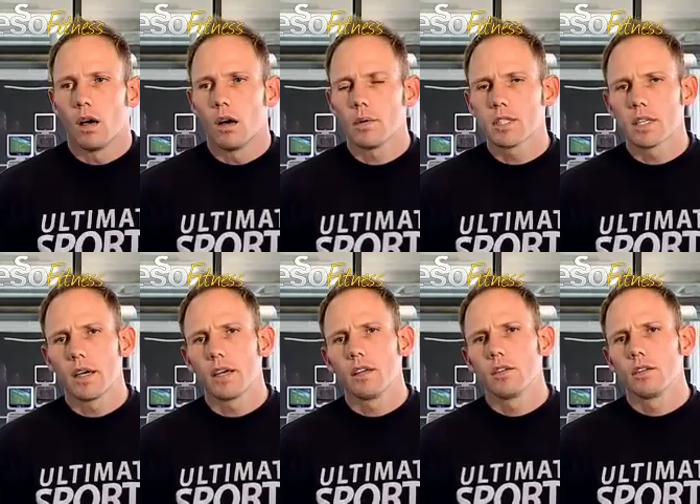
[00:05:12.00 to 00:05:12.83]
I would
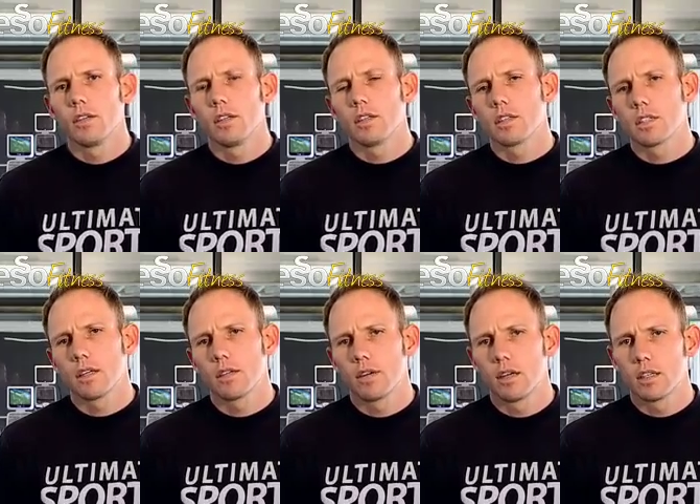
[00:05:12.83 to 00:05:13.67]
say you need to
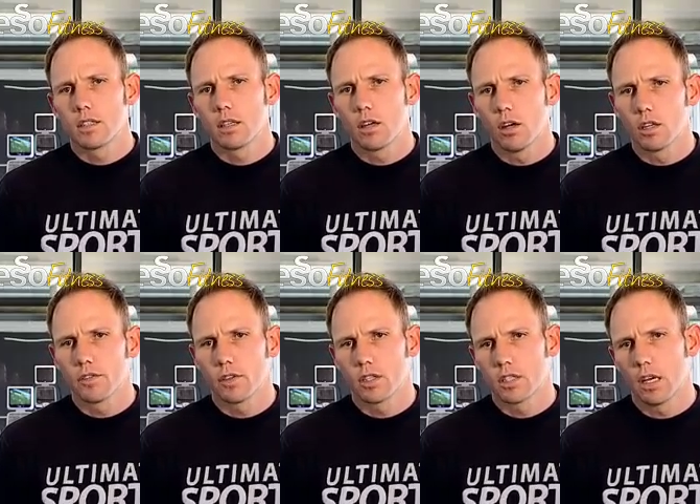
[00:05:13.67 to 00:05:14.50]
set realistic goals
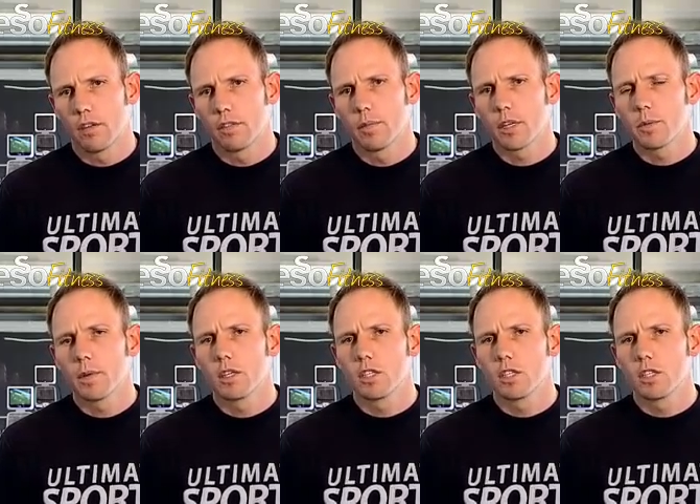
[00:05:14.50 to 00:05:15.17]
for yourself. It must be